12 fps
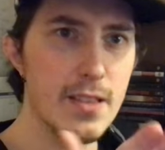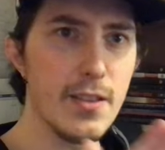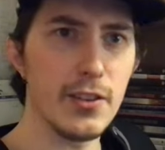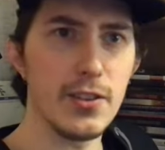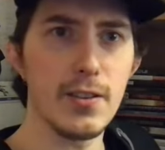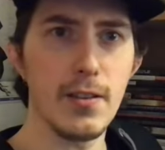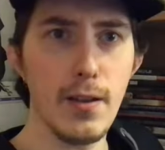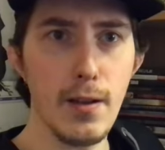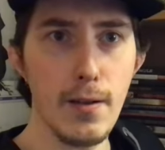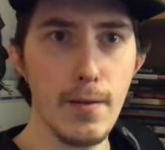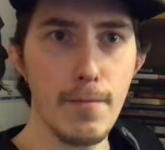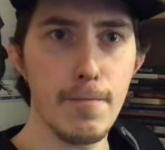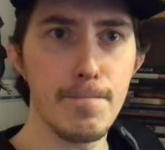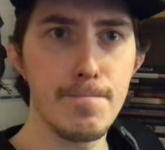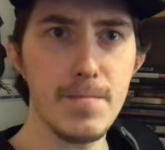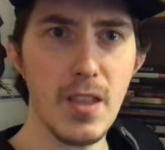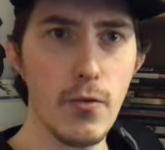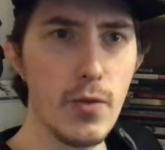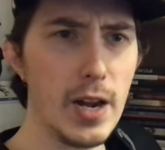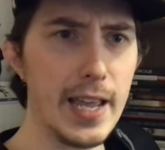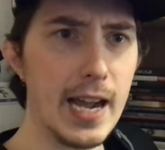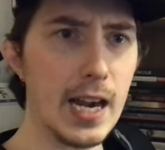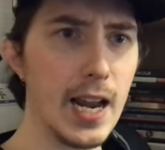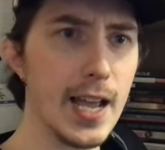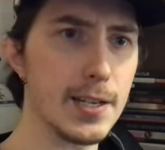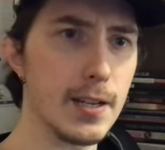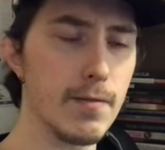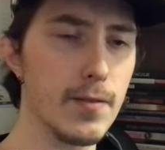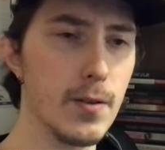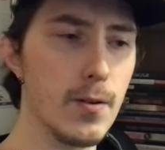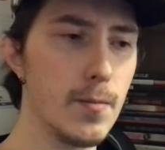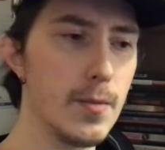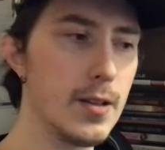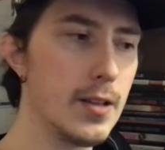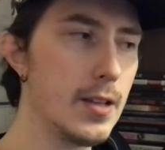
this is a really a classic film.